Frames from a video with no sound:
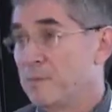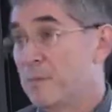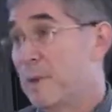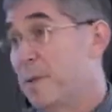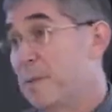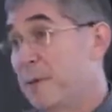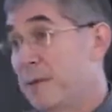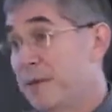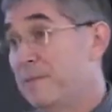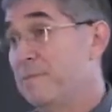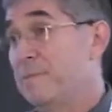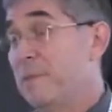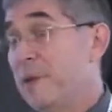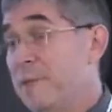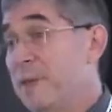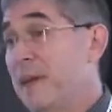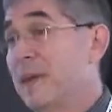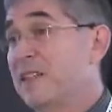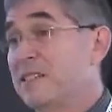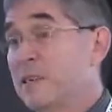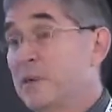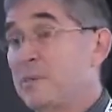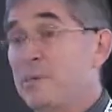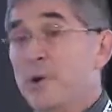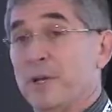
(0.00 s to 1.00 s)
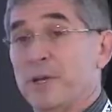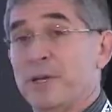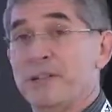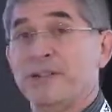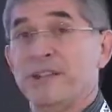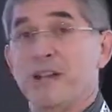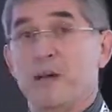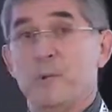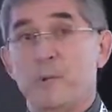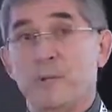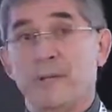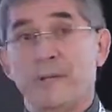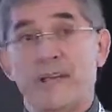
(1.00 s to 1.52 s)
Maybe at some point in
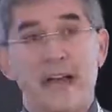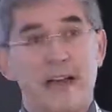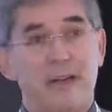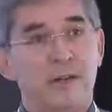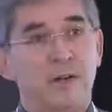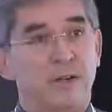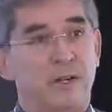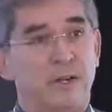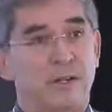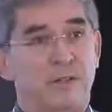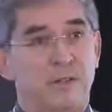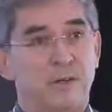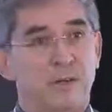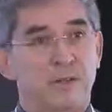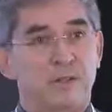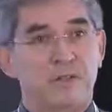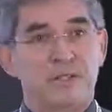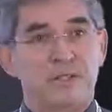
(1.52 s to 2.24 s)
time we can look at those